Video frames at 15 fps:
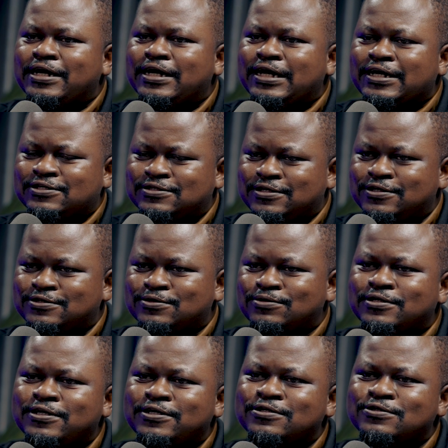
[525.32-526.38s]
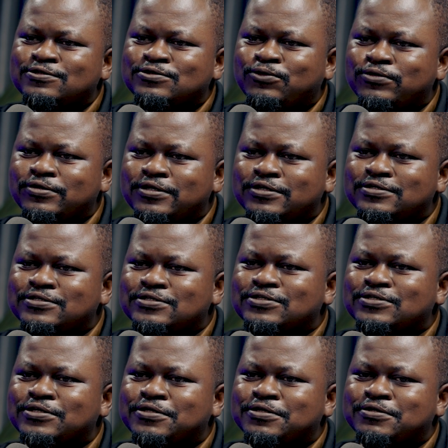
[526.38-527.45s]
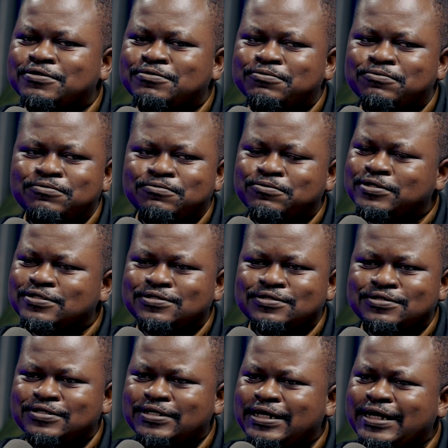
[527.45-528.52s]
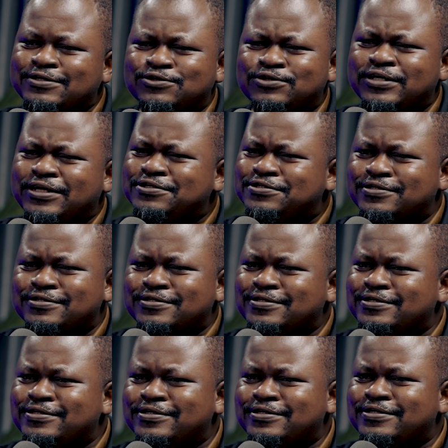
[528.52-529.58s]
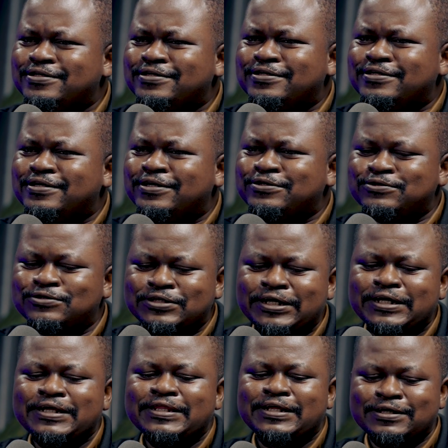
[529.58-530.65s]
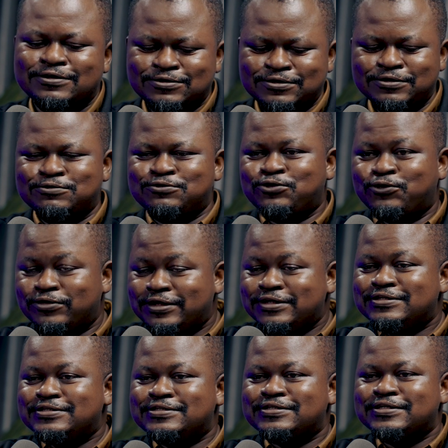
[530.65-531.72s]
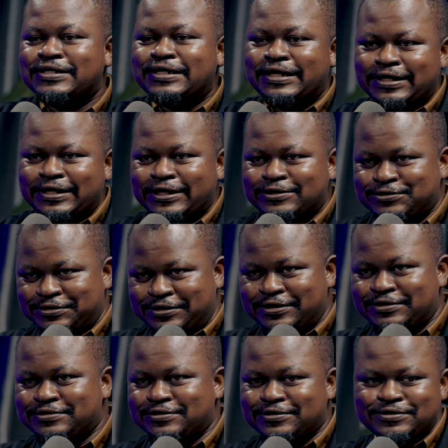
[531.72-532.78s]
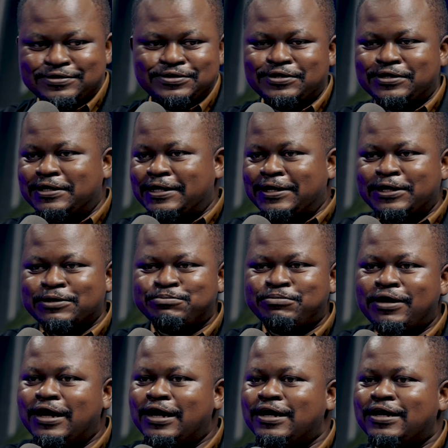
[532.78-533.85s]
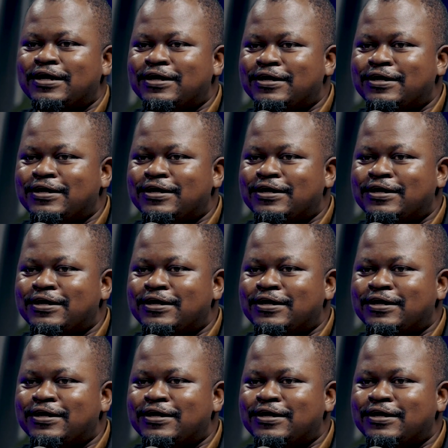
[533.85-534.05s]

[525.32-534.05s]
access to clean toilets with education? Are you saying that toilets and education are at par?